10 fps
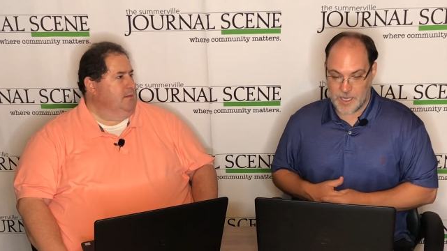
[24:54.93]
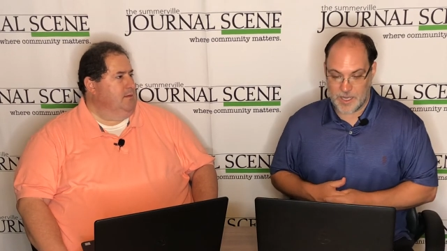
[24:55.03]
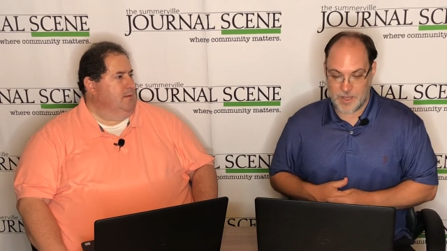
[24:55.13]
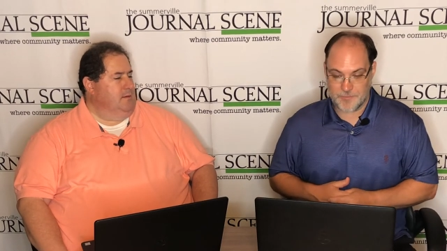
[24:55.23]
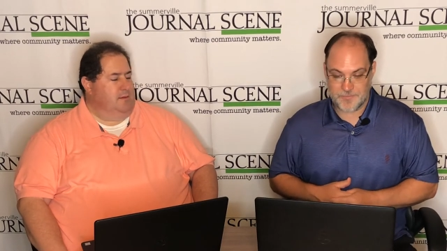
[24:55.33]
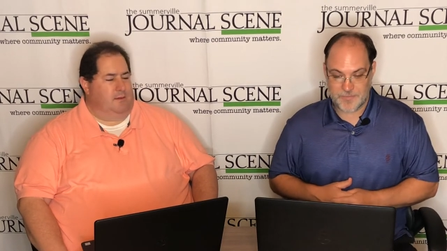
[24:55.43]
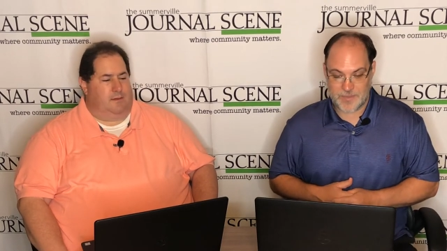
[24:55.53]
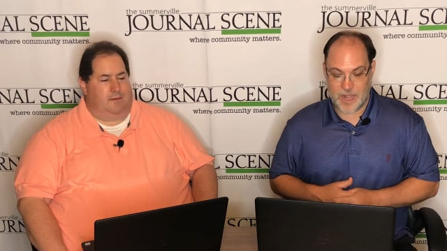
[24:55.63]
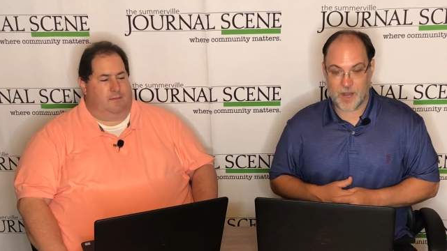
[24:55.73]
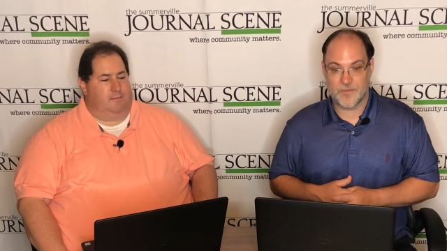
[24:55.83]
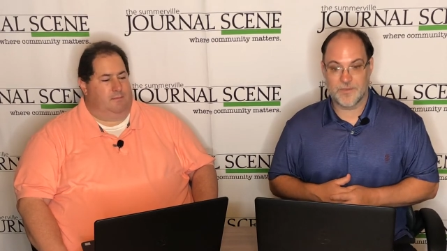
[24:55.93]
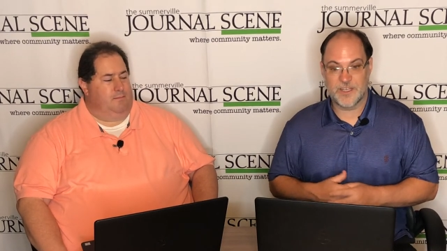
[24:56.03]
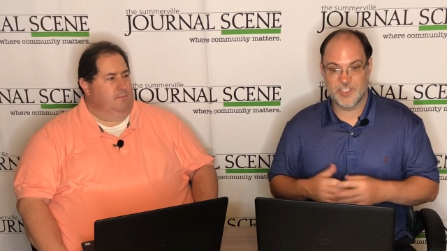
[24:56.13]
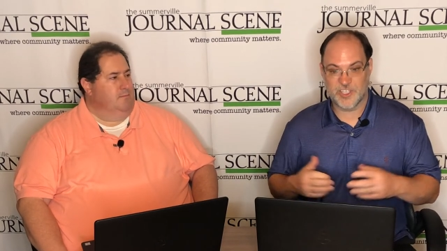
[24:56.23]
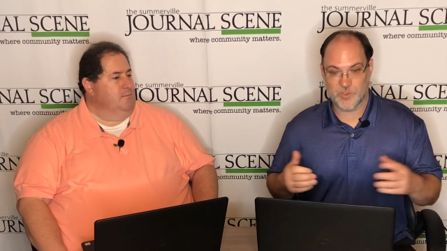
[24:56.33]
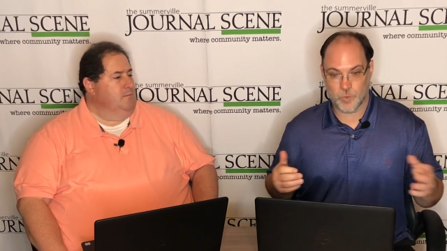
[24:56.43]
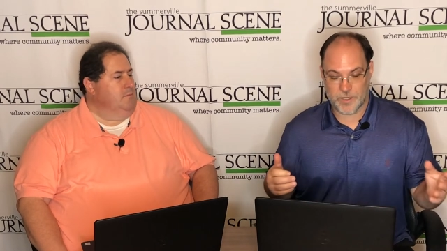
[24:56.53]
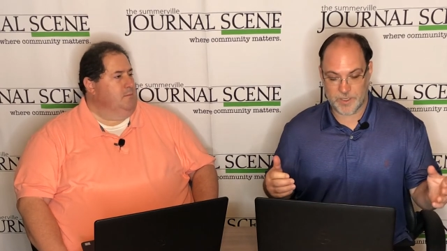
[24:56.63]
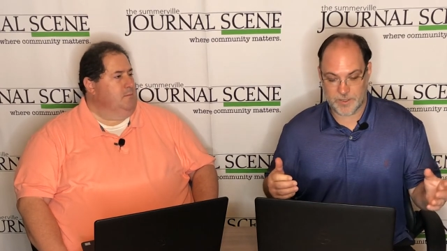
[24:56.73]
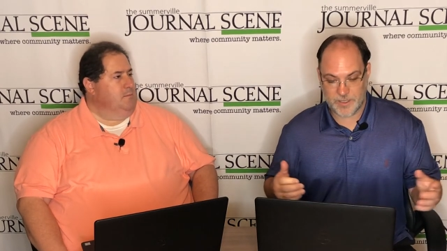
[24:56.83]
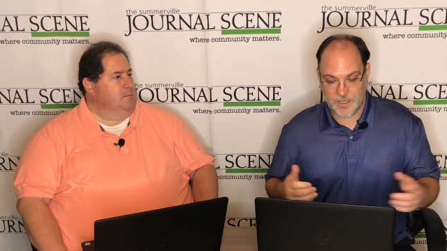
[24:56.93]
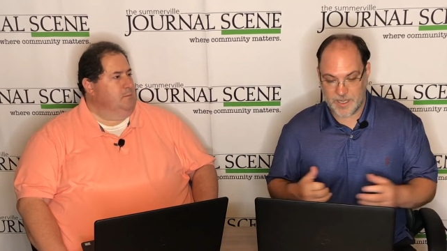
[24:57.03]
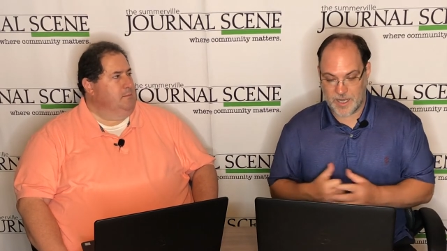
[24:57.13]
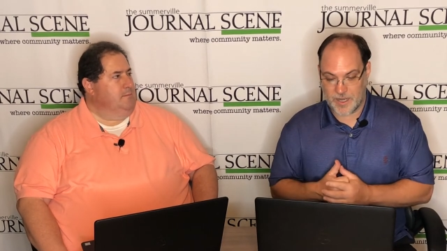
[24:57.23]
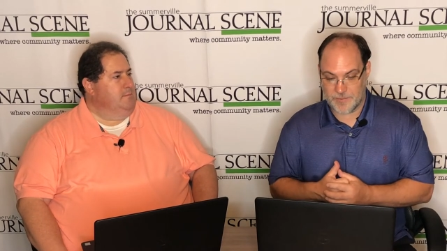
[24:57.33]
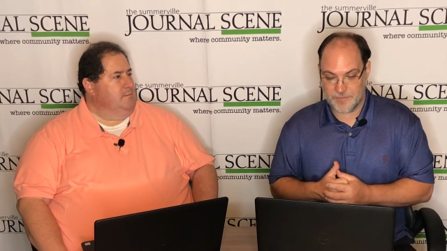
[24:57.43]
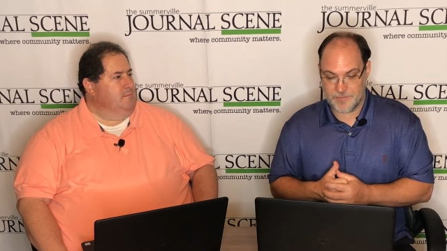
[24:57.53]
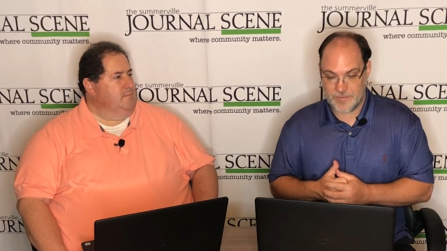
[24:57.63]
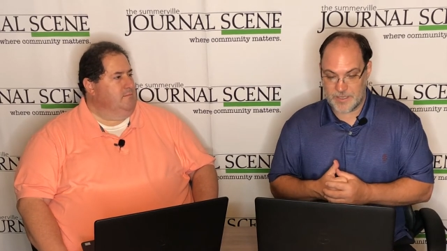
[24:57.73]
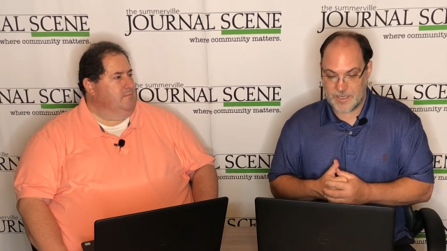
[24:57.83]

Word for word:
Speaker 1: Um, our this year's winner, um,